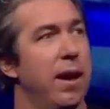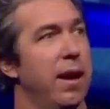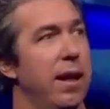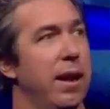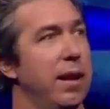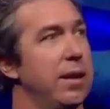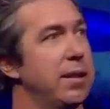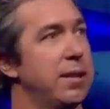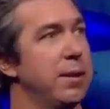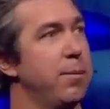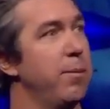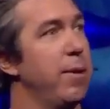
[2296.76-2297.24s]

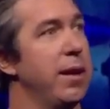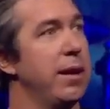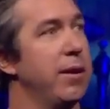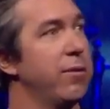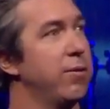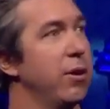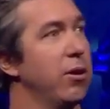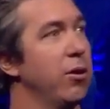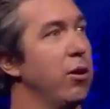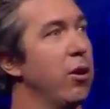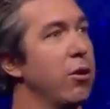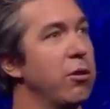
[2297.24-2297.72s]
I said, man,
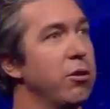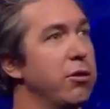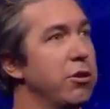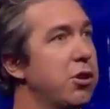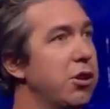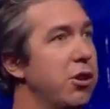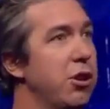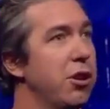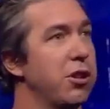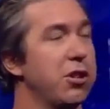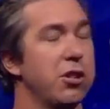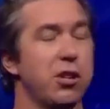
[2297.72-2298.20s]
if the local
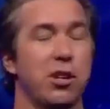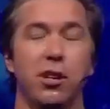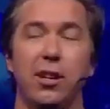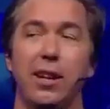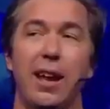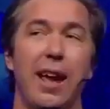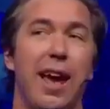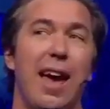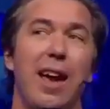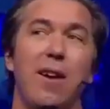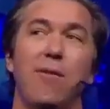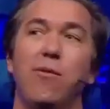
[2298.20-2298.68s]
church
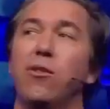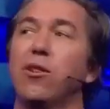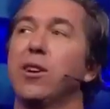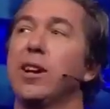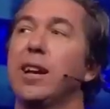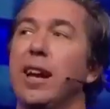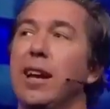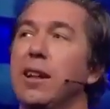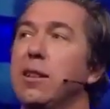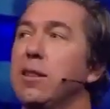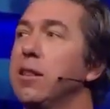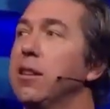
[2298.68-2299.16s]
could ever
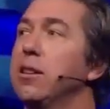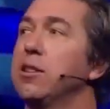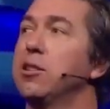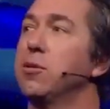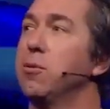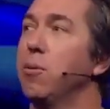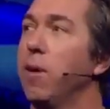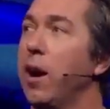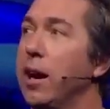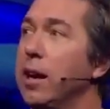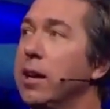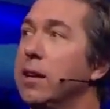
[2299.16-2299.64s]
get
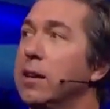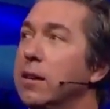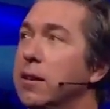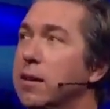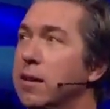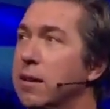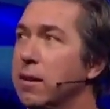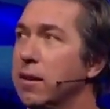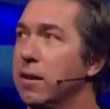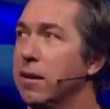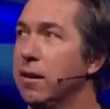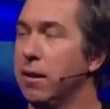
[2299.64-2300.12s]
this right,
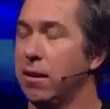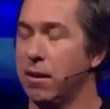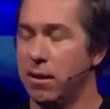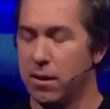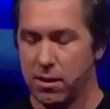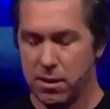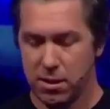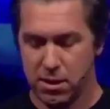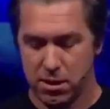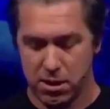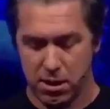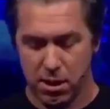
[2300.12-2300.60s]

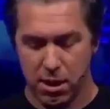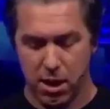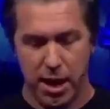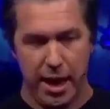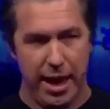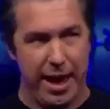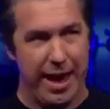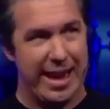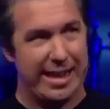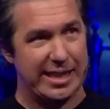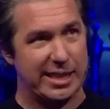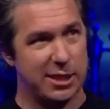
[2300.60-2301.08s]

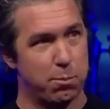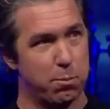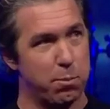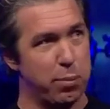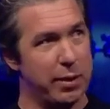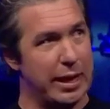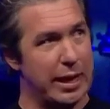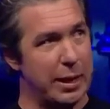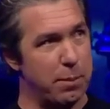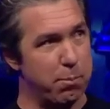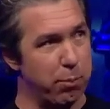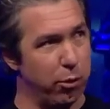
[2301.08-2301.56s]
as
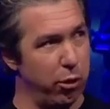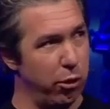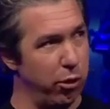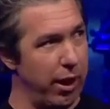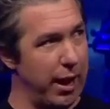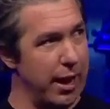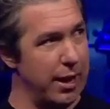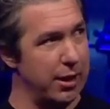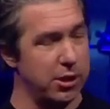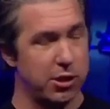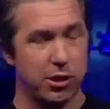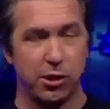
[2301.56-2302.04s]
people
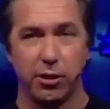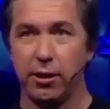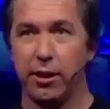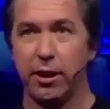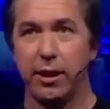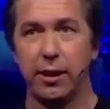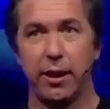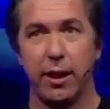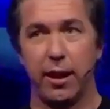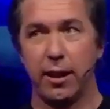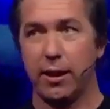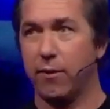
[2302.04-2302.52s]
enter
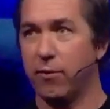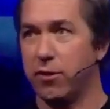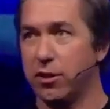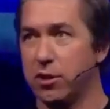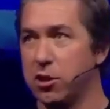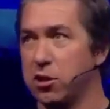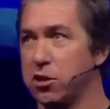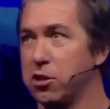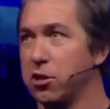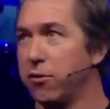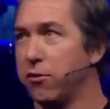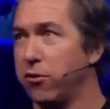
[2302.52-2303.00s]
in, and if
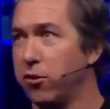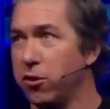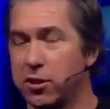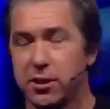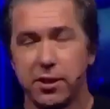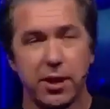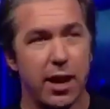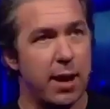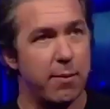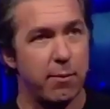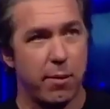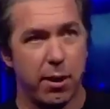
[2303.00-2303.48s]
this is your
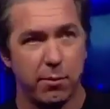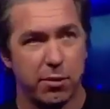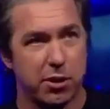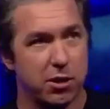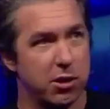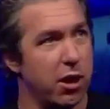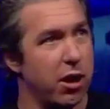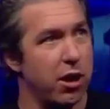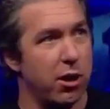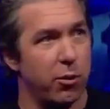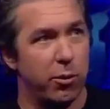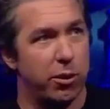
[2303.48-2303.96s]
first time, I'm
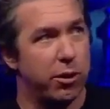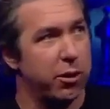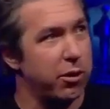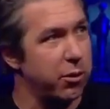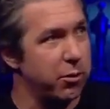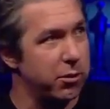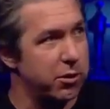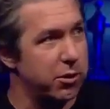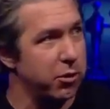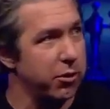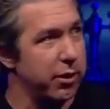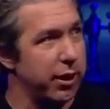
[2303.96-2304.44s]
sorry, we don't
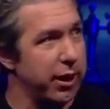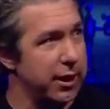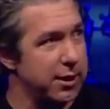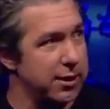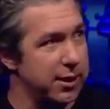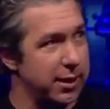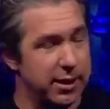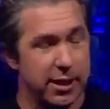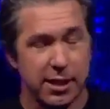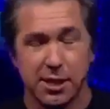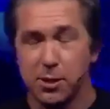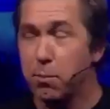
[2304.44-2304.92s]
always hold
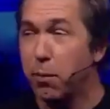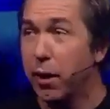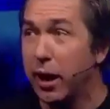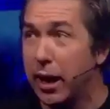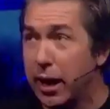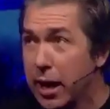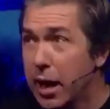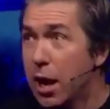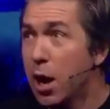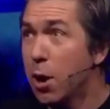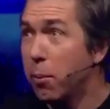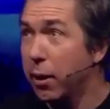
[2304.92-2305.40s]
hands like this,
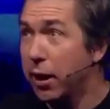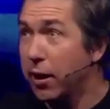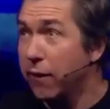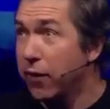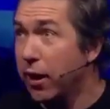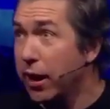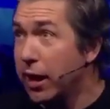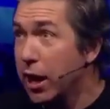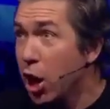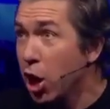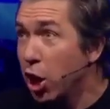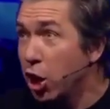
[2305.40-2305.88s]
but, but if
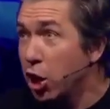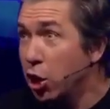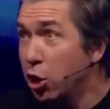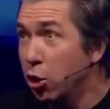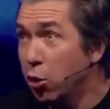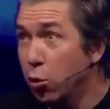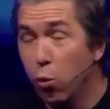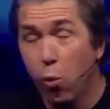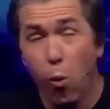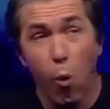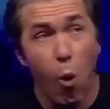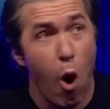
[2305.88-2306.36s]
like
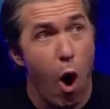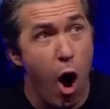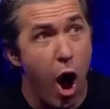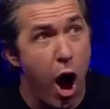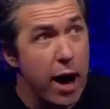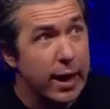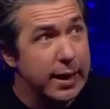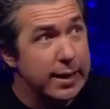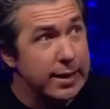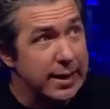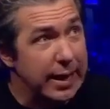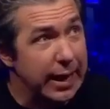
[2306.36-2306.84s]
you
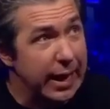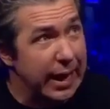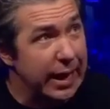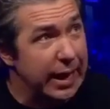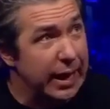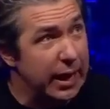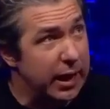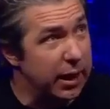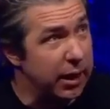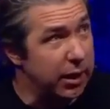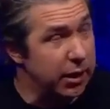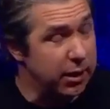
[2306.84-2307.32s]
walked
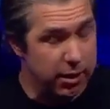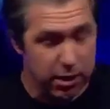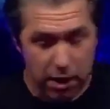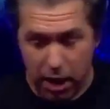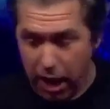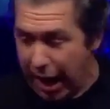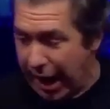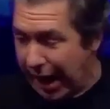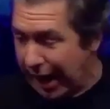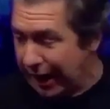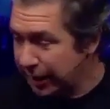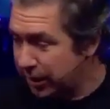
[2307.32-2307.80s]
in,
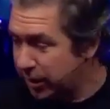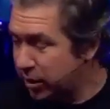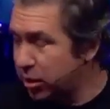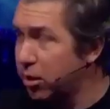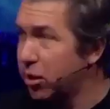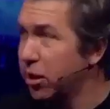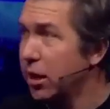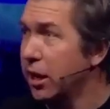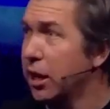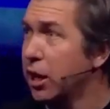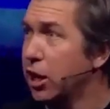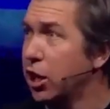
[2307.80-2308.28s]
I
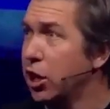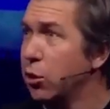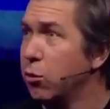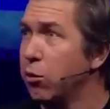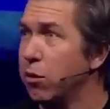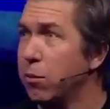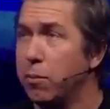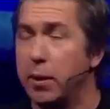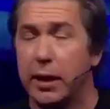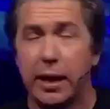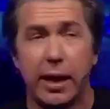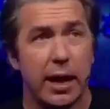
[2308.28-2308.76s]
think you
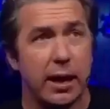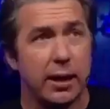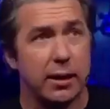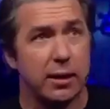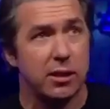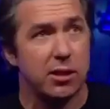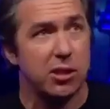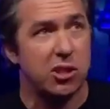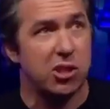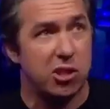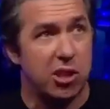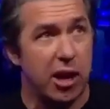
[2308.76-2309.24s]
would
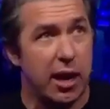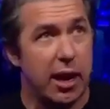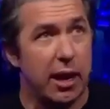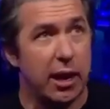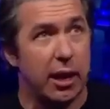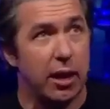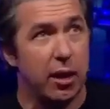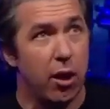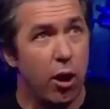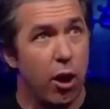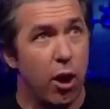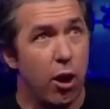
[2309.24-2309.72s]
begin to
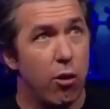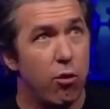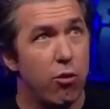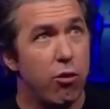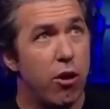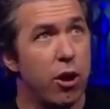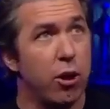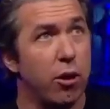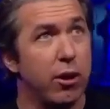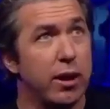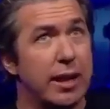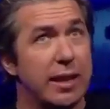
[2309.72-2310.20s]
say,
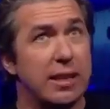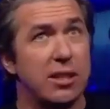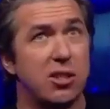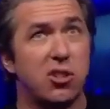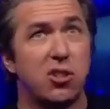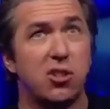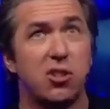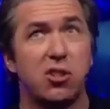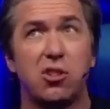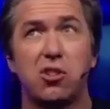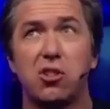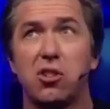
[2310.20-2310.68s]
there
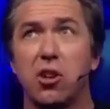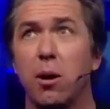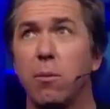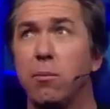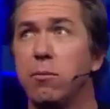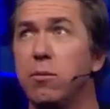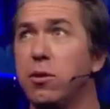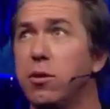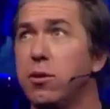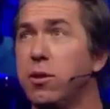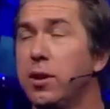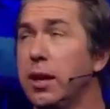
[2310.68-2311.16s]
is
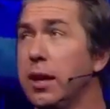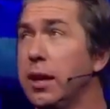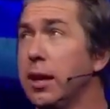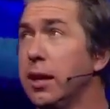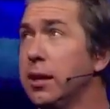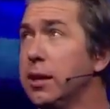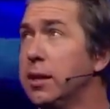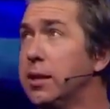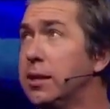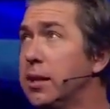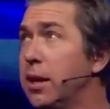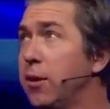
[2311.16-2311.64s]

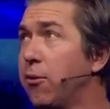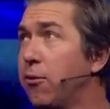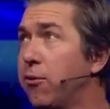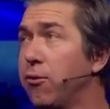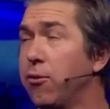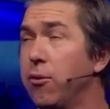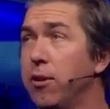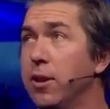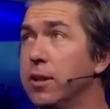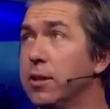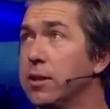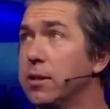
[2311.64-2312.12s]
something
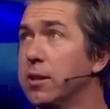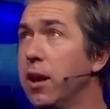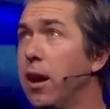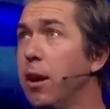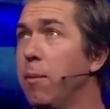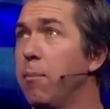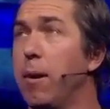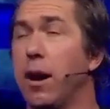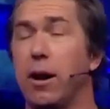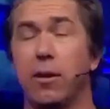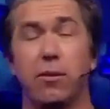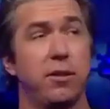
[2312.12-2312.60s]
different
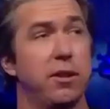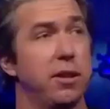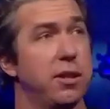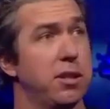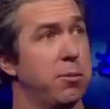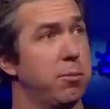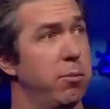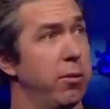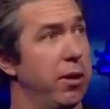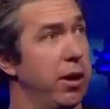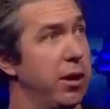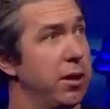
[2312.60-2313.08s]
about
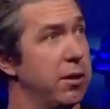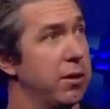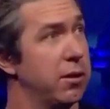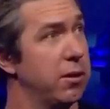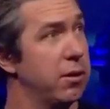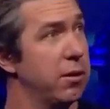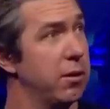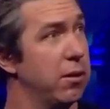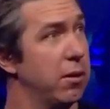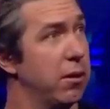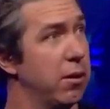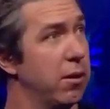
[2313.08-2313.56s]
this
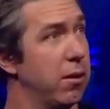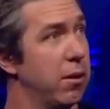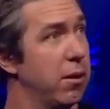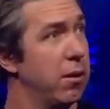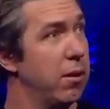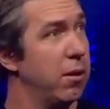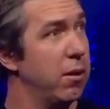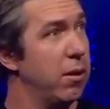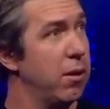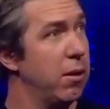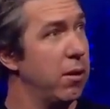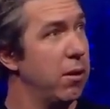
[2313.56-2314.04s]
place.
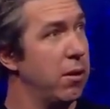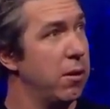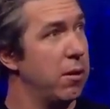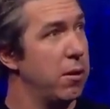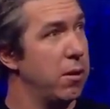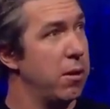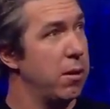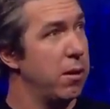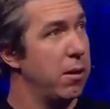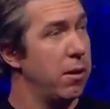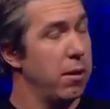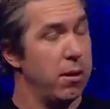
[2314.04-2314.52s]

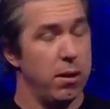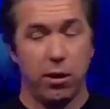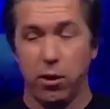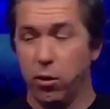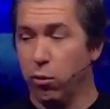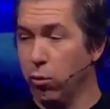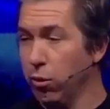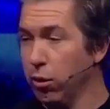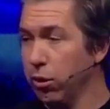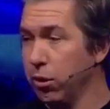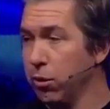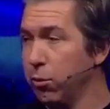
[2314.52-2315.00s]
In
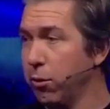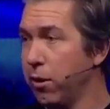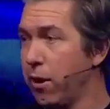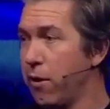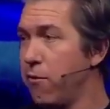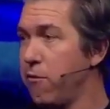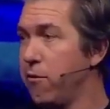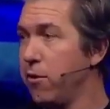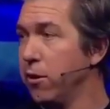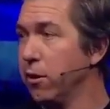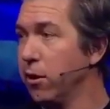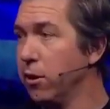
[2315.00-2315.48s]
a world where I
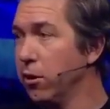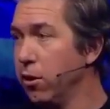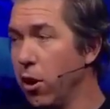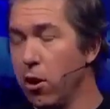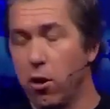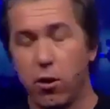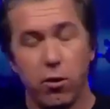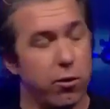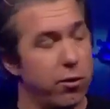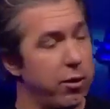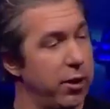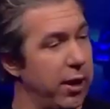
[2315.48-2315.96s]
feel
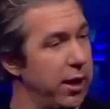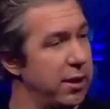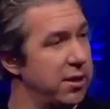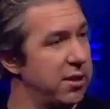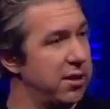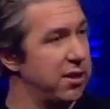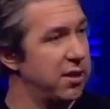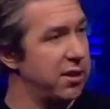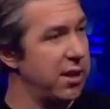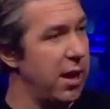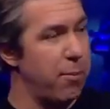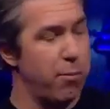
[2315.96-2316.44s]
alone and
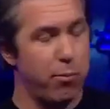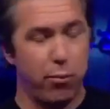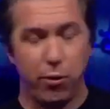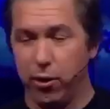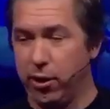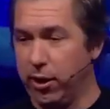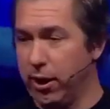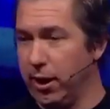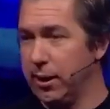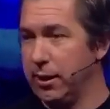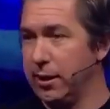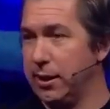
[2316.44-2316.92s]

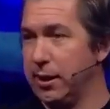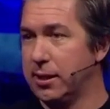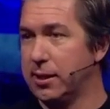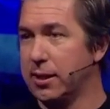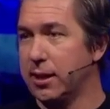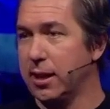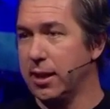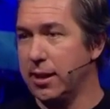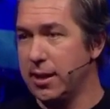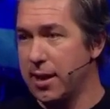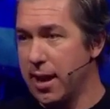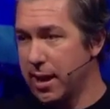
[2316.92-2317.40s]
separate and
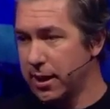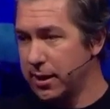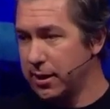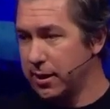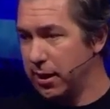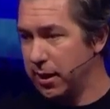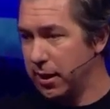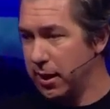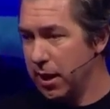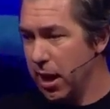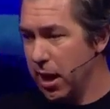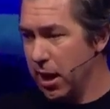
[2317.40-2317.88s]

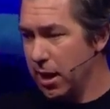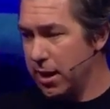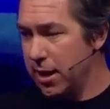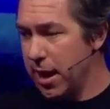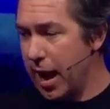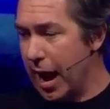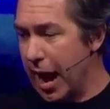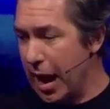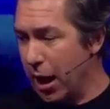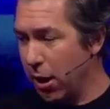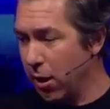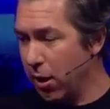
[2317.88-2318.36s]
disconnected,
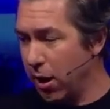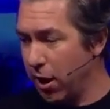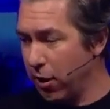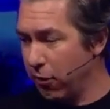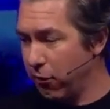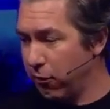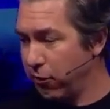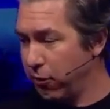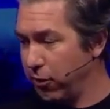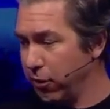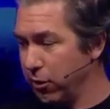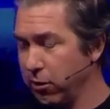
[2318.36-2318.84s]
now I
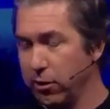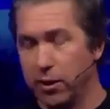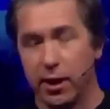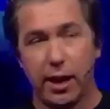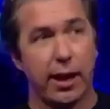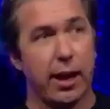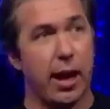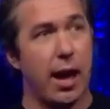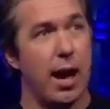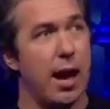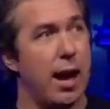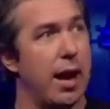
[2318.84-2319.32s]
feel
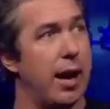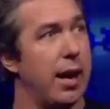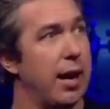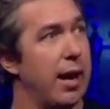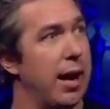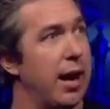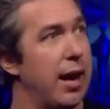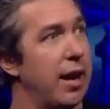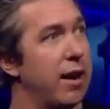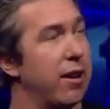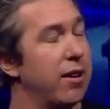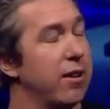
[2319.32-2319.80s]
like I
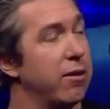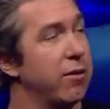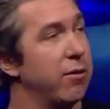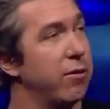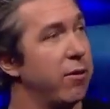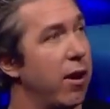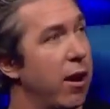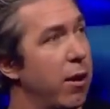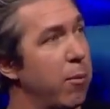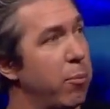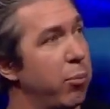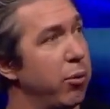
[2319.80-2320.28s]

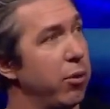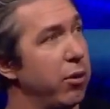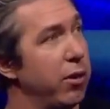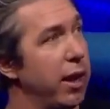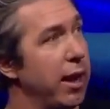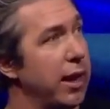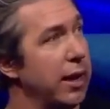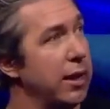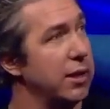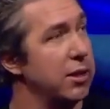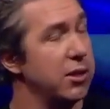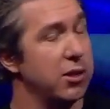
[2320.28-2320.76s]
have a
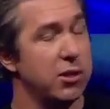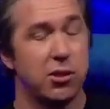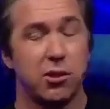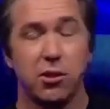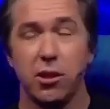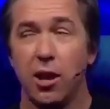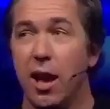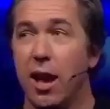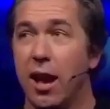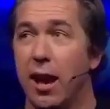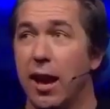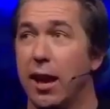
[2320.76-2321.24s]

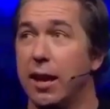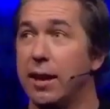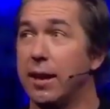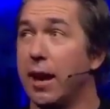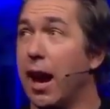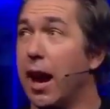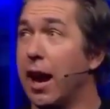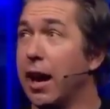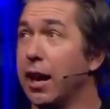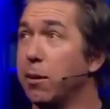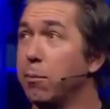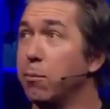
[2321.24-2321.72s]
place and
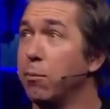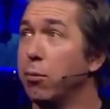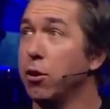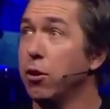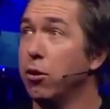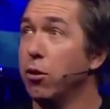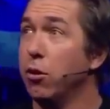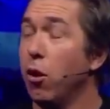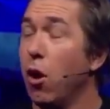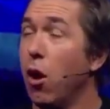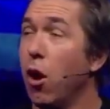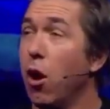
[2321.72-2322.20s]
I
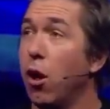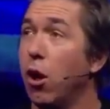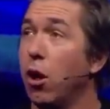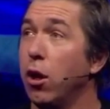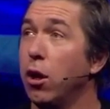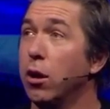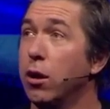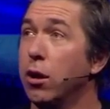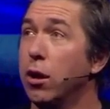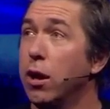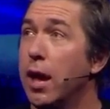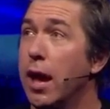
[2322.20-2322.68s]

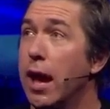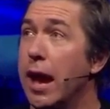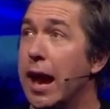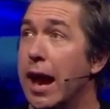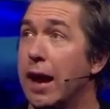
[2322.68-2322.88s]
belong.